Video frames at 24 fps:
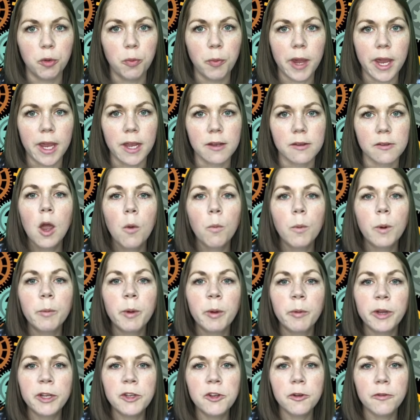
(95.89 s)
pace. When we
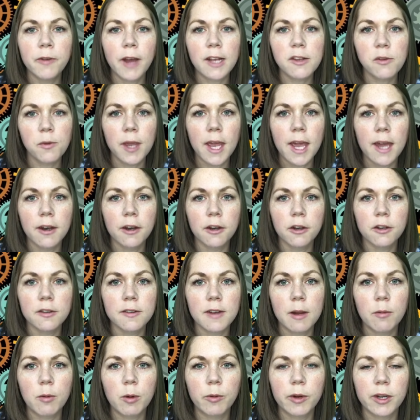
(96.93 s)
read too fast, we can't
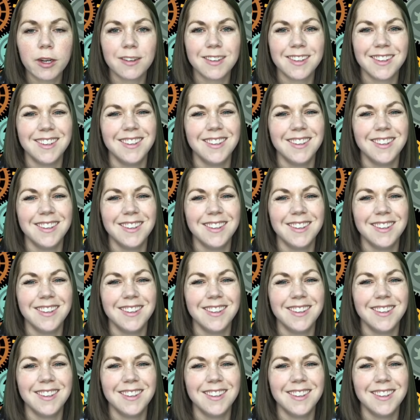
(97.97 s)
understand what we're...